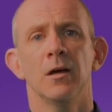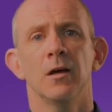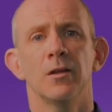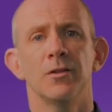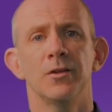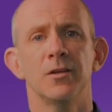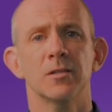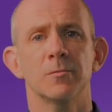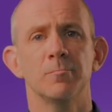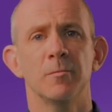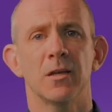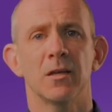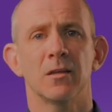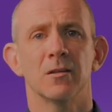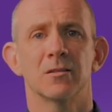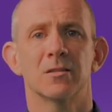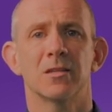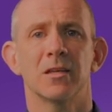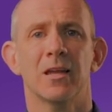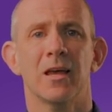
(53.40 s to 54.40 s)
This
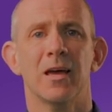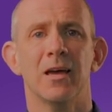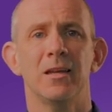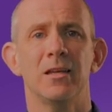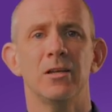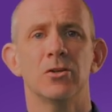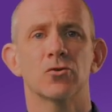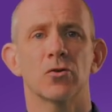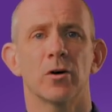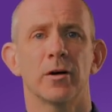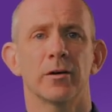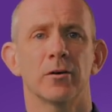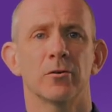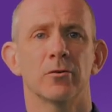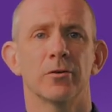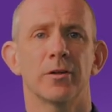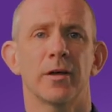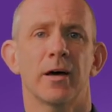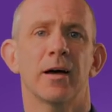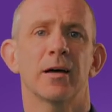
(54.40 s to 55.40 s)
means that any
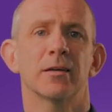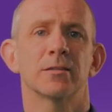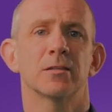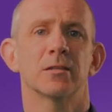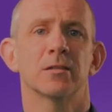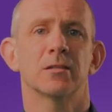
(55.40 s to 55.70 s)
triangle that has the